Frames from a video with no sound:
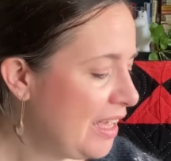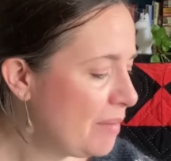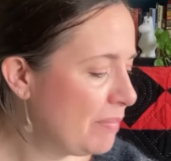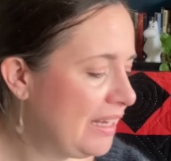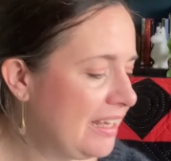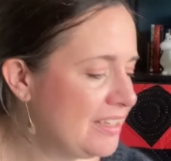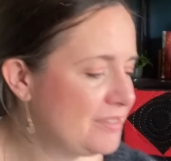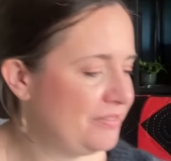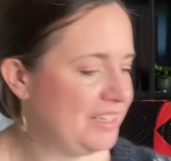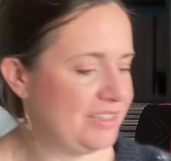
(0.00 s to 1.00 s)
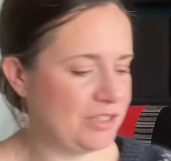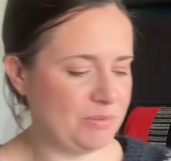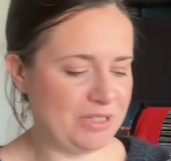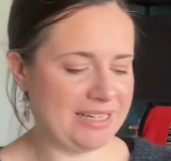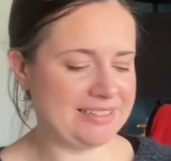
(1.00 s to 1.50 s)
My last finished
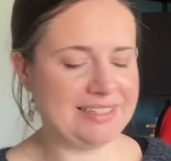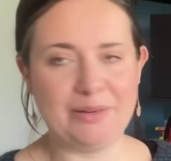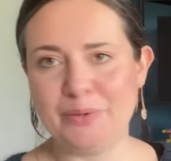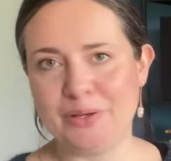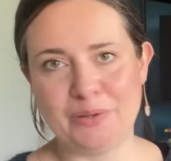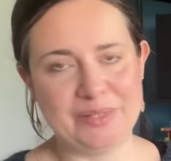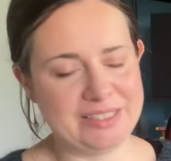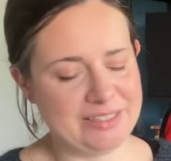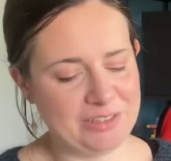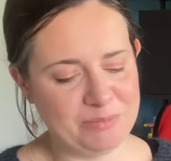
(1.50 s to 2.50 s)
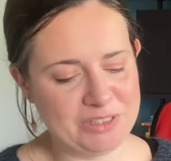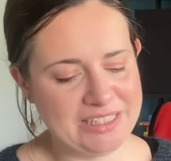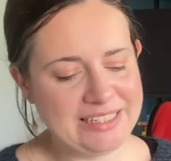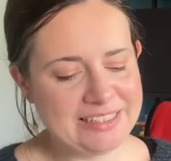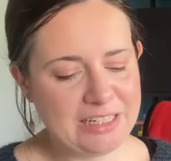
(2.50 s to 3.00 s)
object, I won't go into too much
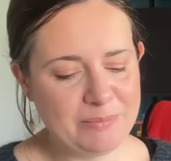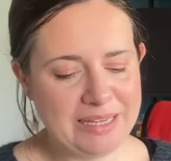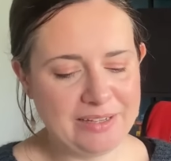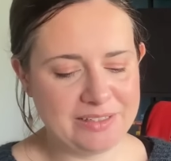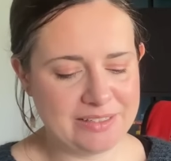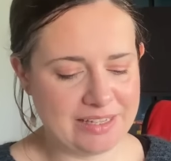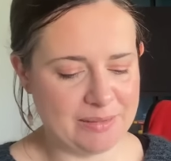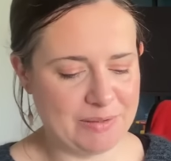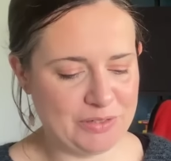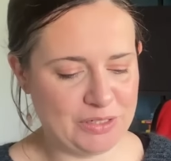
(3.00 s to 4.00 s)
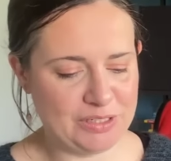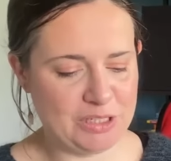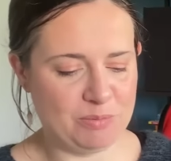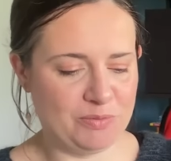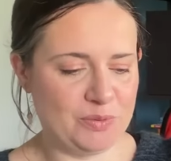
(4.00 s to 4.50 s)
detail about. I've shown it to
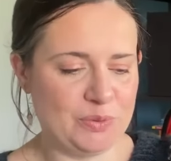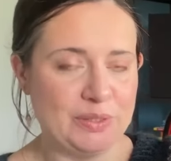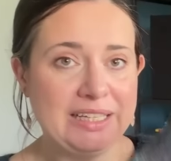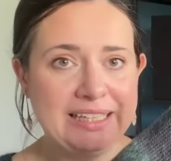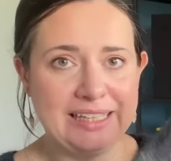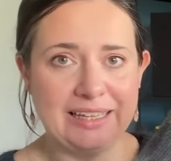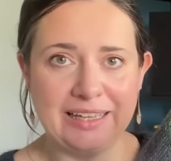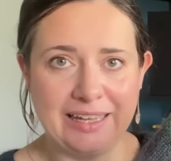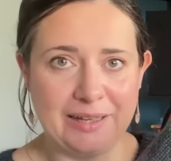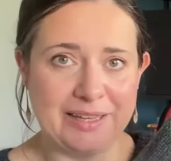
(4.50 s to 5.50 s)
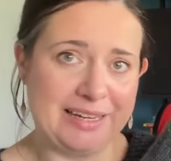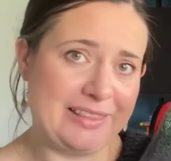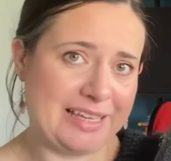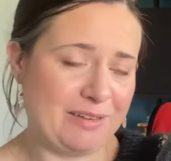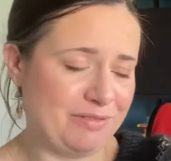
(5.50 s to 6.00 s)
you before.
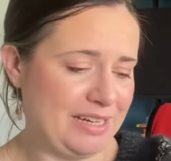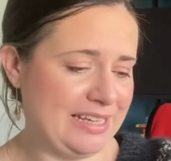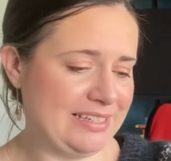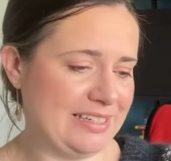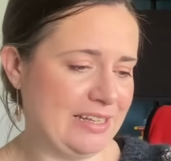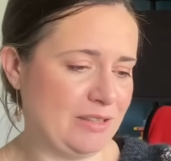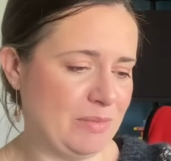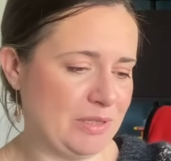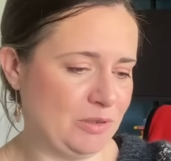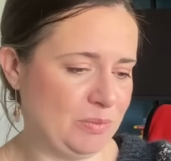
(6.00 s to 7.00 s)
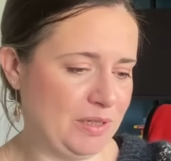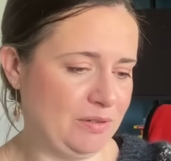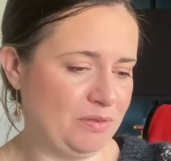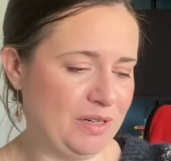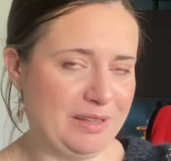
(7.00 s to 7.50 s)
Another gift knit, another
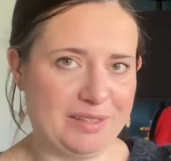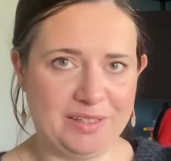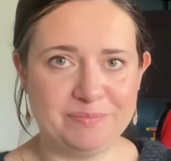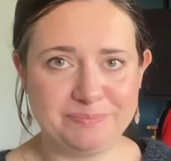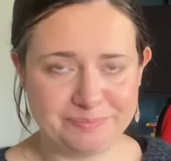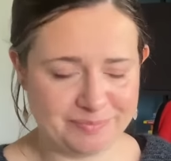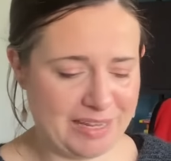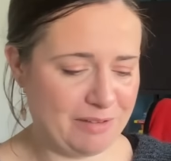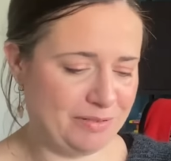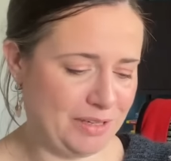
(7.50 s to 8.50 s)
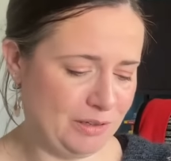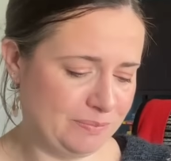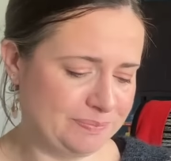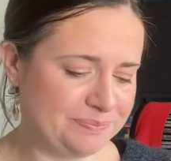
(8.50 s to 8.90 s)
Musselburgh for another nephew.